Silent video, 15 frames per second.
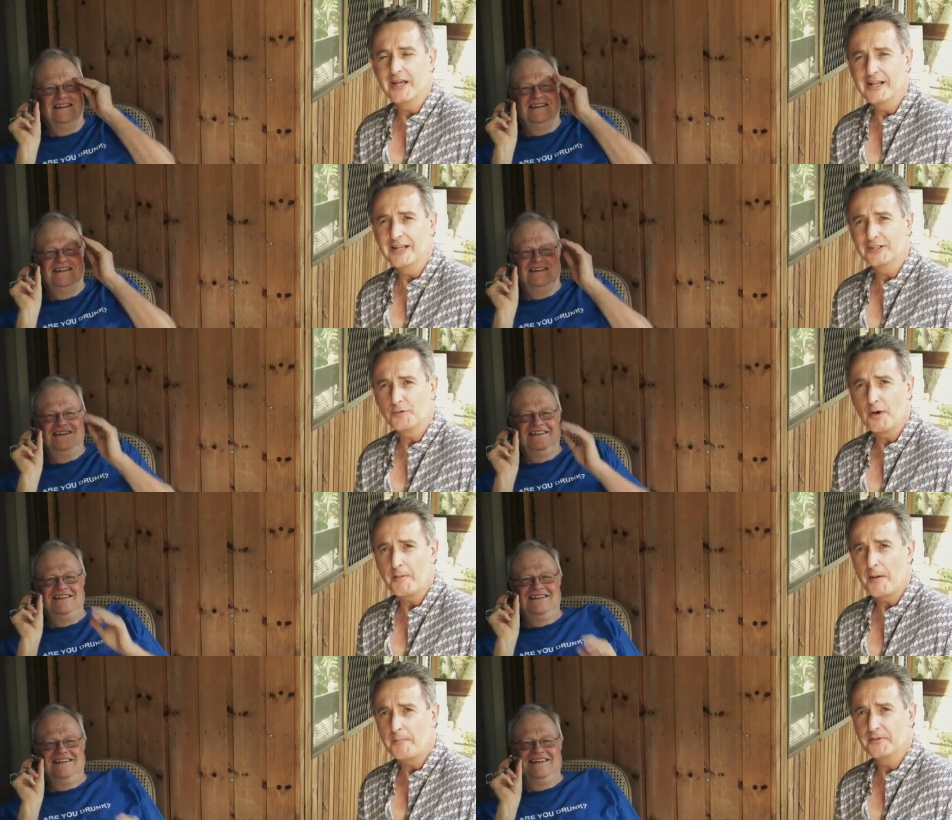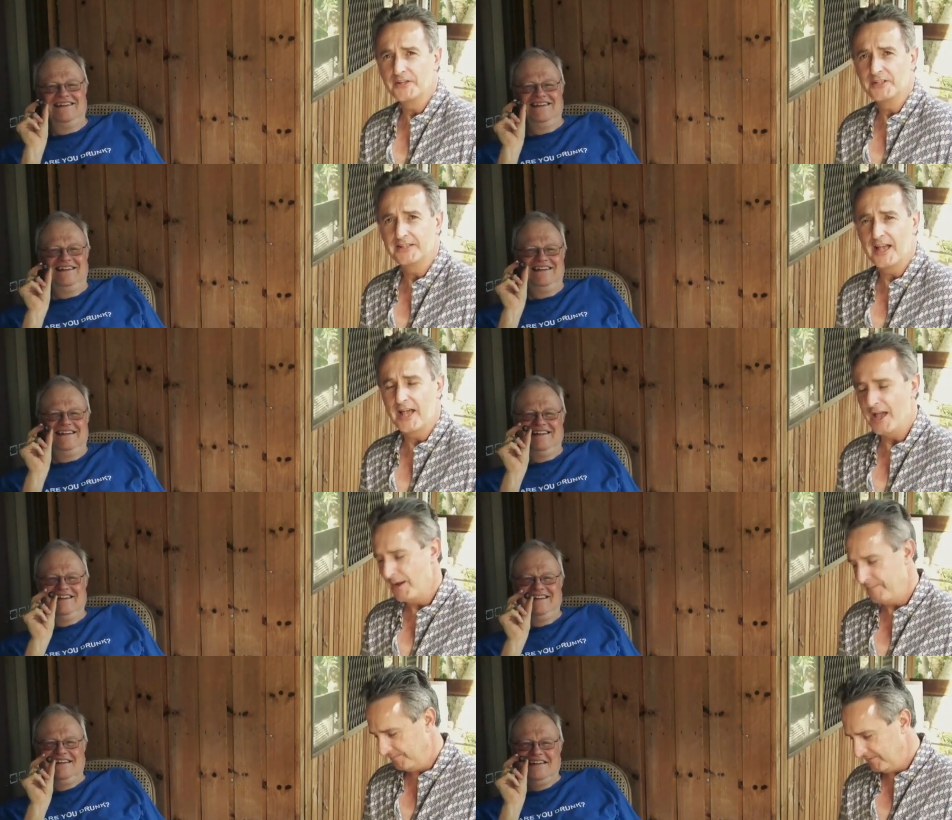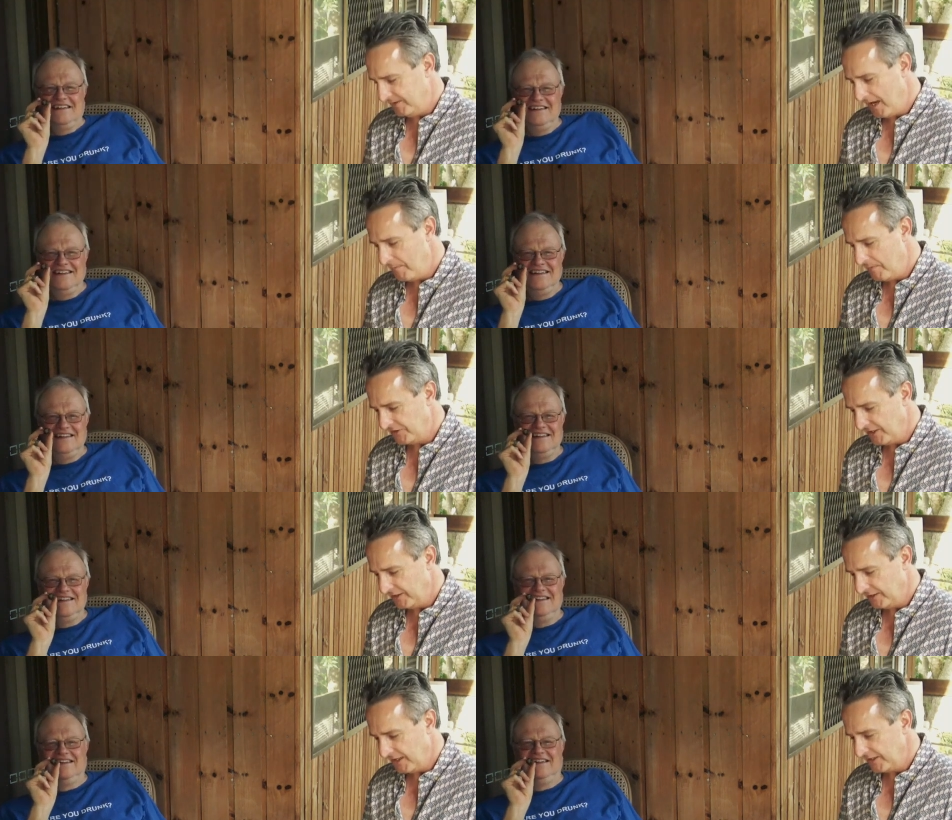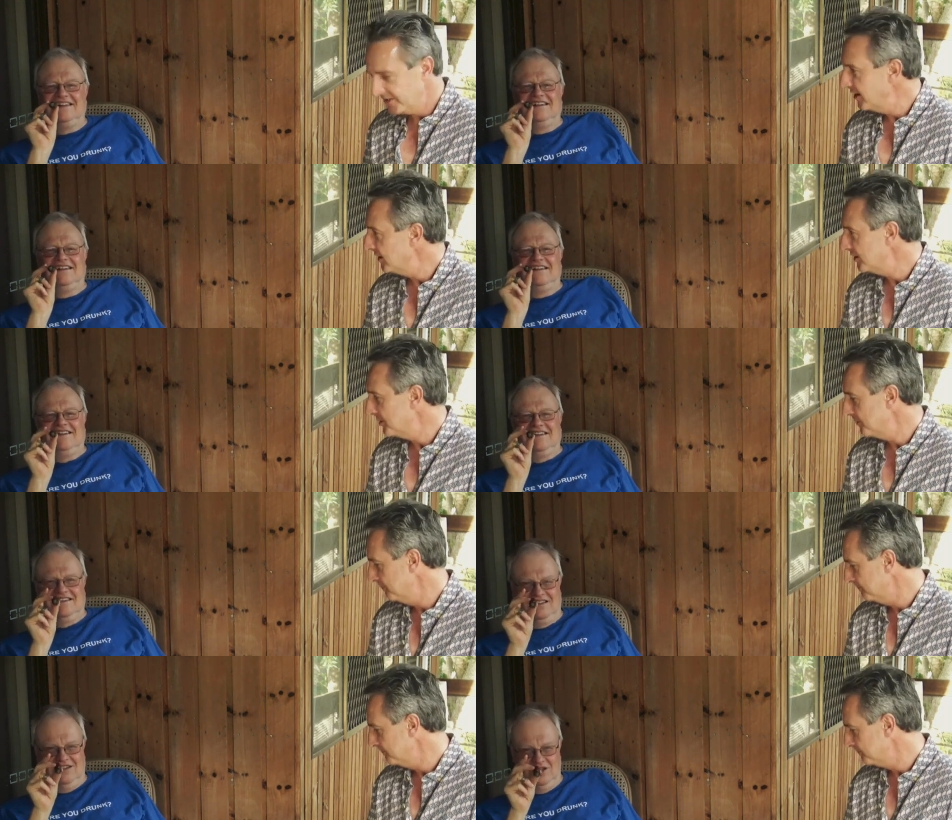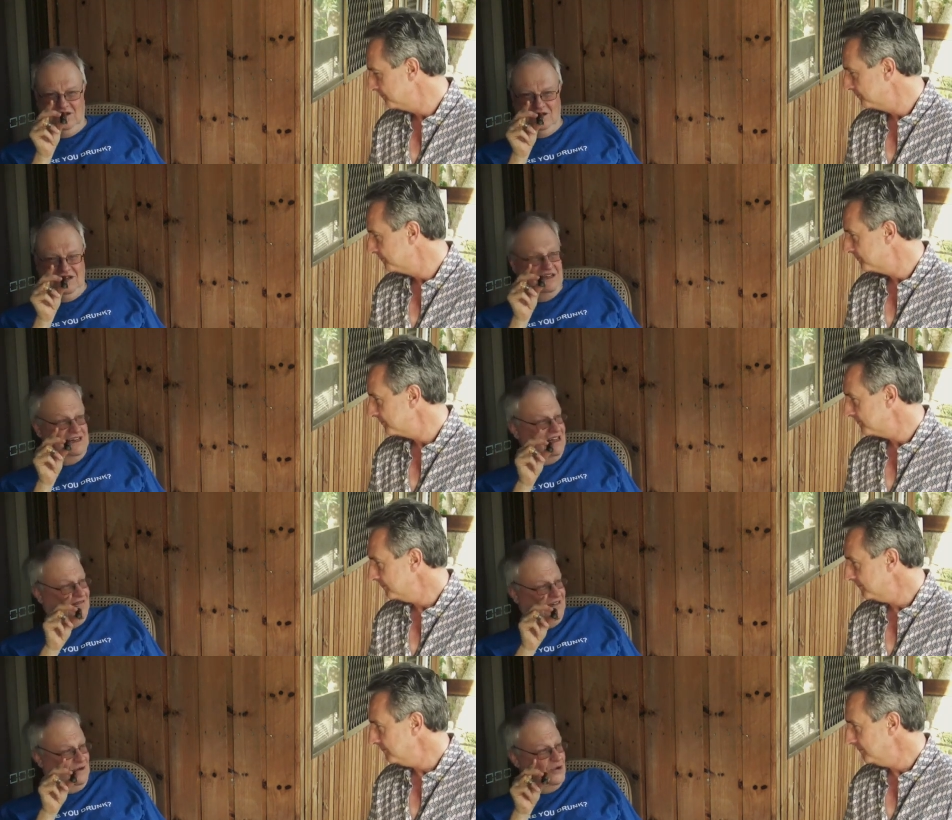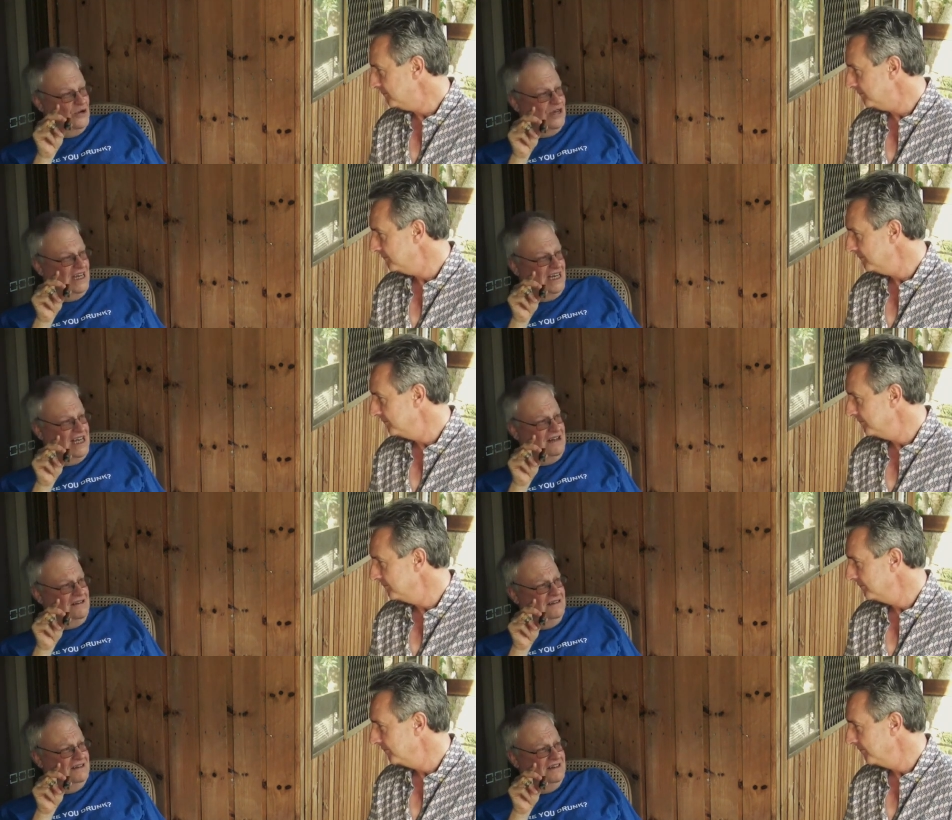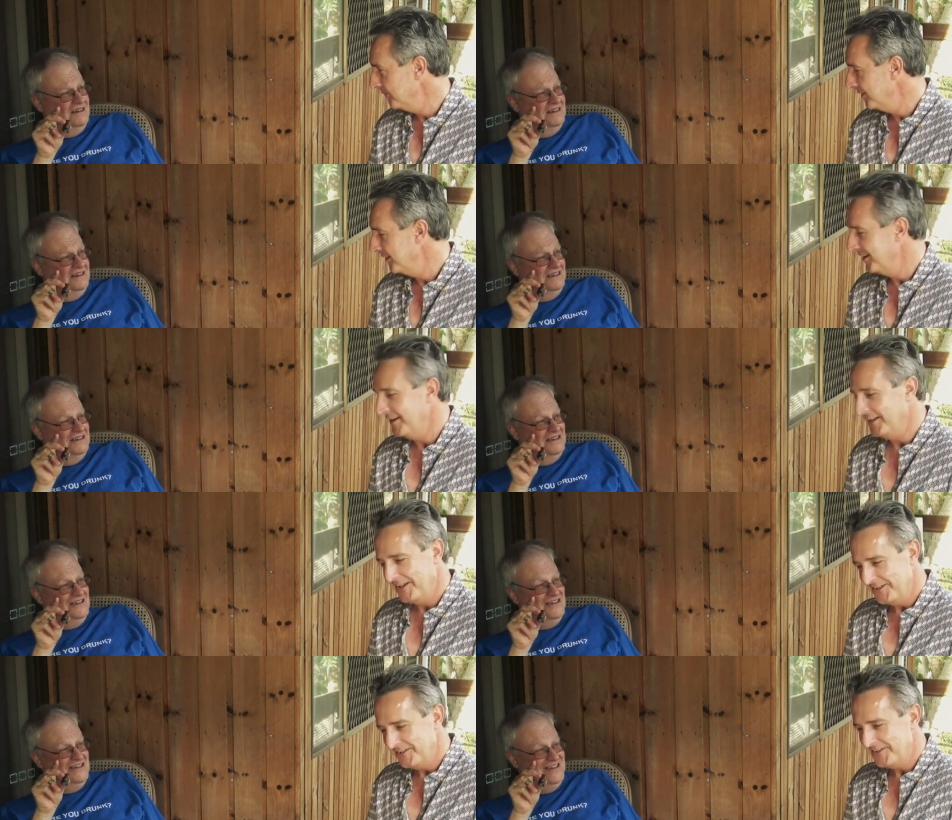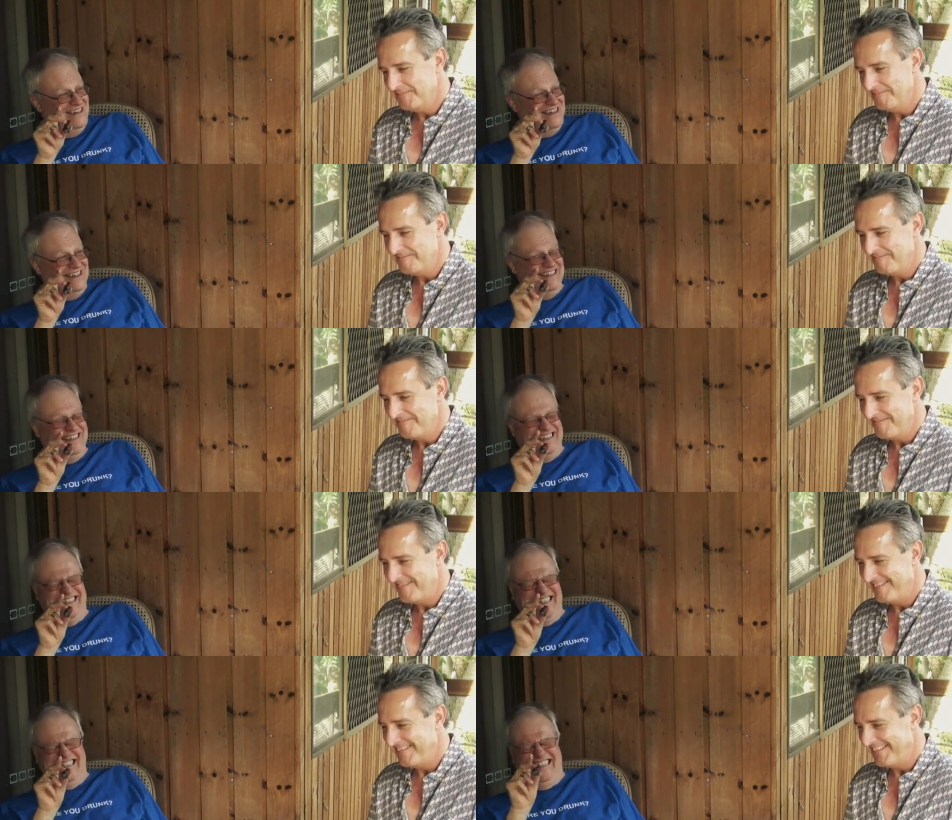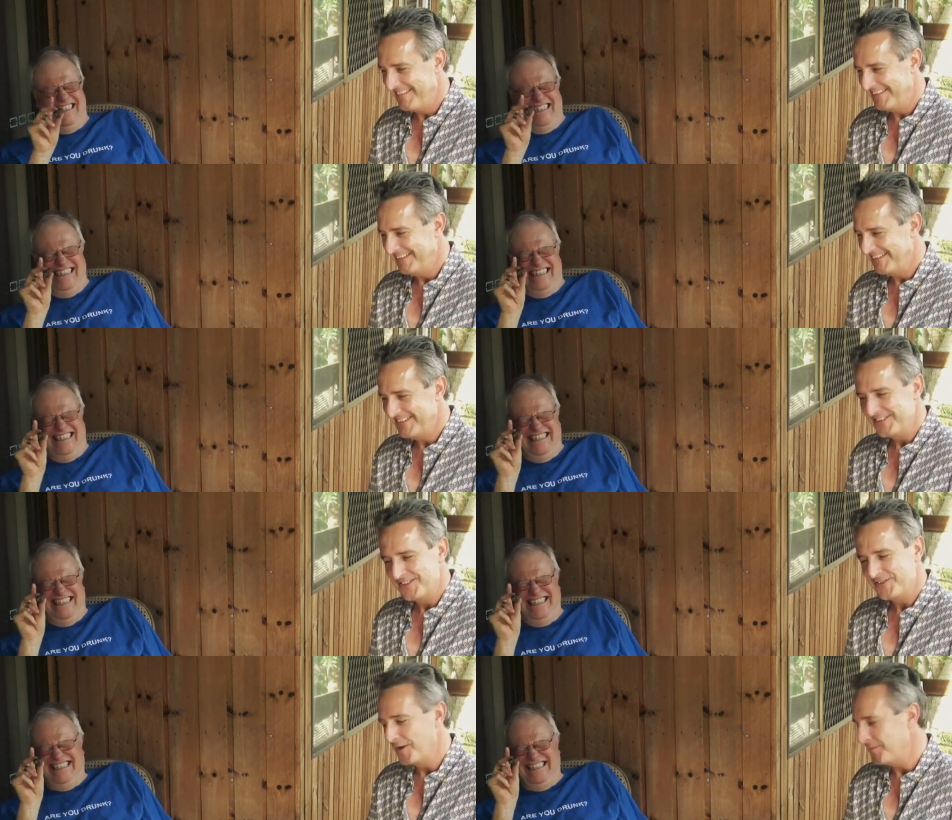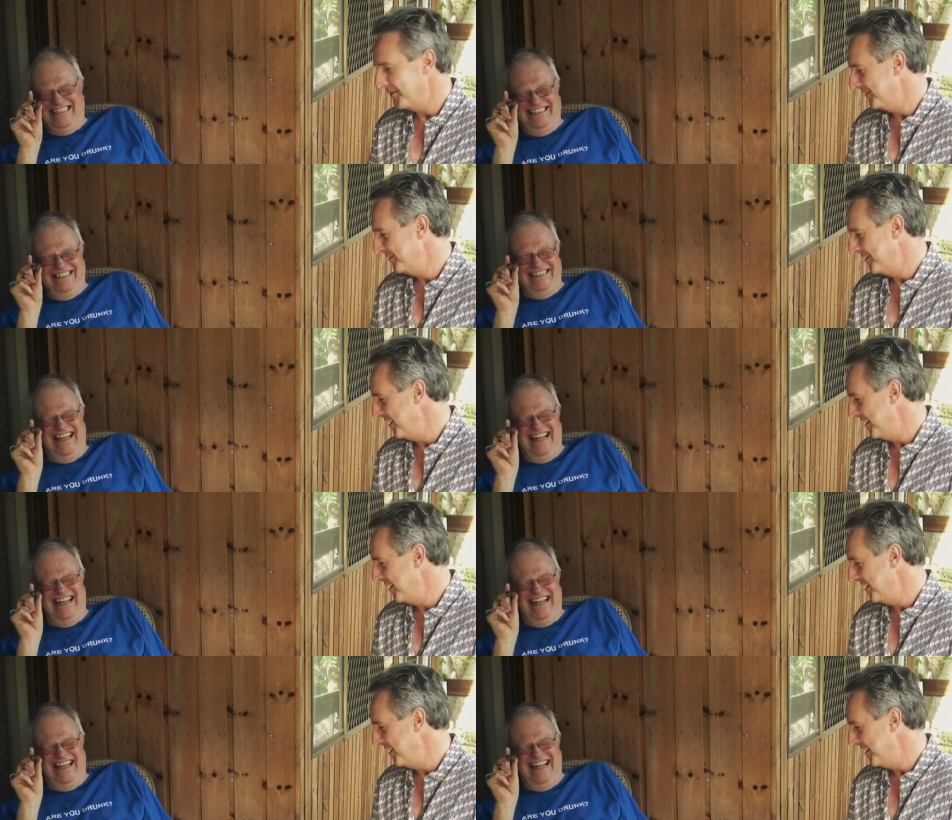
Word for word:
Speaker 1: Kenny, let's wrap up this Keeper Siglo X6. It's definitely working now. It is. Stop it.